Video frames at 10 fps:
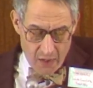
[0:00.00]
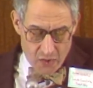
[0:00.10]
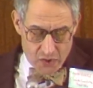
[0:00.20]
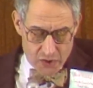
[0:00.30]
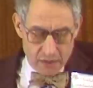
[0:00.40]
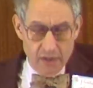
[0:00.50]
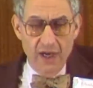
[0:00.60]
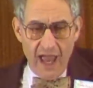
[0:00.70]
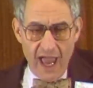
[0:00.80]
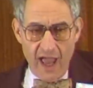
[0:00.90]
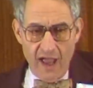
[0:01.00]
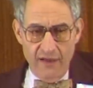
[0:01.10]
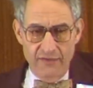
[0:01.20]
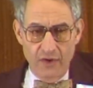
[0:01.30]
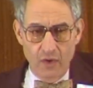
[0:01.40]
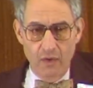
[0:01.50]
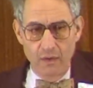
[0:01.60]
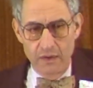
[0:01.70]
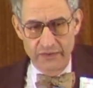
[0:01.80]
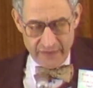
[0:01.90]
should have
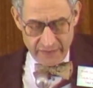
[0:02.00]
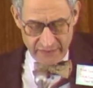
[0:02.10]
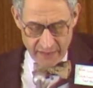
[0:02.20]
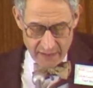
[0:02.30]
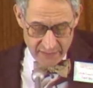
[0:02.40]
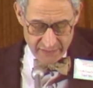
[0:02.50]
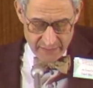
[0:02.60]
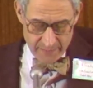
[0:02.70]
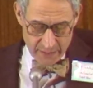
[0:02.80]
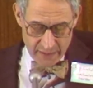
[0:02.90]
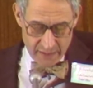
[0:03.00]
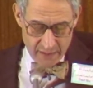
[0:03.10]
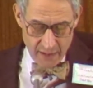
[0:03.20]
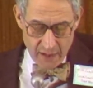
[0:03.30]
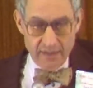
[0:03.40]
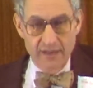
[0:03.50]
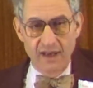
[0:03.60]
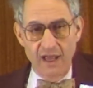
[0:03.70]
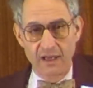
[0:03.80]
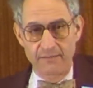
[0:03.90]
caused this indiscipline to
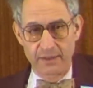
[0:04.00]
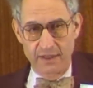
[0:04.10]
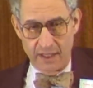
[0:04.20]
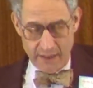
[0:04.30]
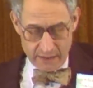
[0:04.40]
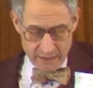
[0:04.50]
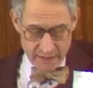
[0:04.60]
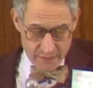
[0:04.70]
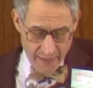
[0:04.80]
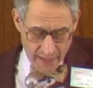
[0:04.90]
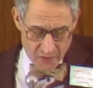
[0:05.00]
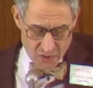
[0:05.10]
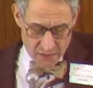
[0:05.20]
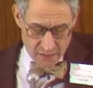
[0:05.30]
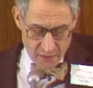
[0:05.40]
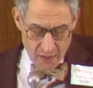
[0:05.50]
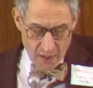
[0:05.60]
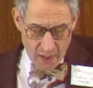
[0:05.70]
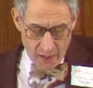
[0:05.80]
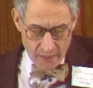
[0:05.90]
take a particular direction,
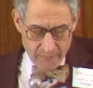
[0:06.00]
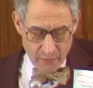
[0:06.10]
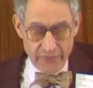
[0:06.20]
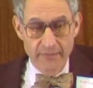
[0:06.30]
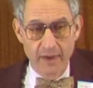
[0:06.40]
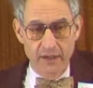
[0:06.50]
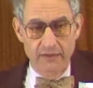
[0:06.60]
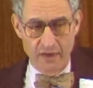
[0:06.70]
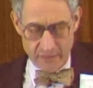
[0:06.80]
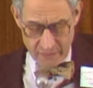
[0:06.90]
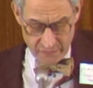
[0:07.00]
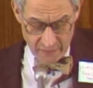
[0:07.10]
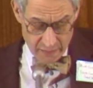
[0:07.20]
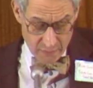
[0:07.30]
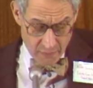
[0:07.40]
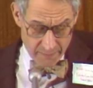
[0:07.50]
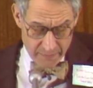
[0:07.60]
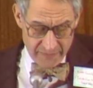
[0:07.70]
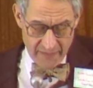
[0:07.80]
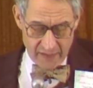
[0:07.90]
both among judges and law
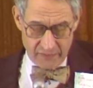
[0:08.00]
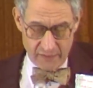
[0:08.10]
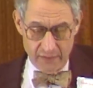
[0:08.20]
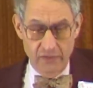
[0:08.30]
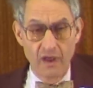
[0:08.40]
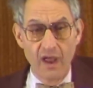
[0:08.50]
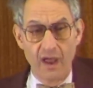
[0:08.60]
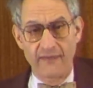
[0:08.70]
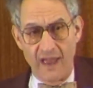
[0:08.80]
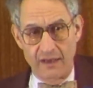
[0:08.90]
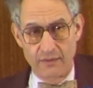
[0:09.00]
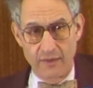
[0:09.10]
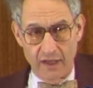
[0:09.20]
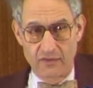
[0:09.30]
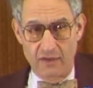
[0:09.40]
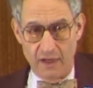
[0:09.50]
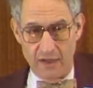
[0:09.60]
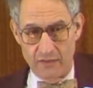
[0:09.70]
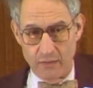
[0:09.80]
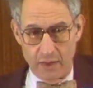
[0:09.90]
professors, and that direction
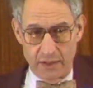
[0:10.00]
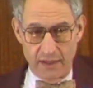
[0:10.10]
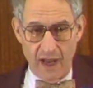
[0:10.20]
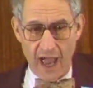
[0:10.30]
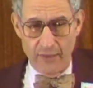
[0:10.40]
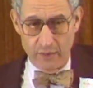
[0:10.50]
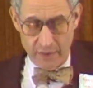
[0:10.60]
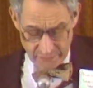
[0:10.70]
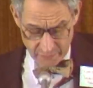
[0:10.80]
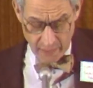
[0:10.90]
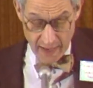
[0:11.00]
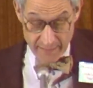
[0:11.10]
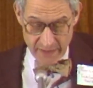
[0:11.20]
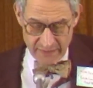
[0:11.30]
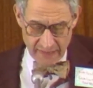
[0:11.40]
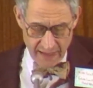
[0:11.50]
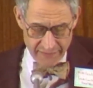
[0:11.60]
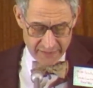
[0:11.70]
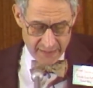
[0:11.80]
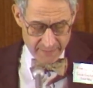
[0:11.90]
is what I would describe as
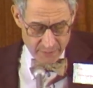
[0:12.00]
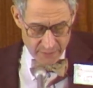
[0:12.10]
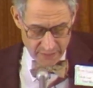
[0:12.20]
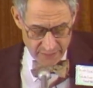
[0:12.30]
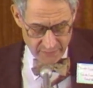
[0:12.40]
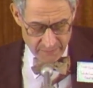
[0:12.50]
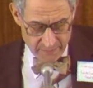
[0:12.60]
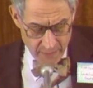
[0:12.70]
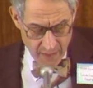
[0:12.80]
left liberalism.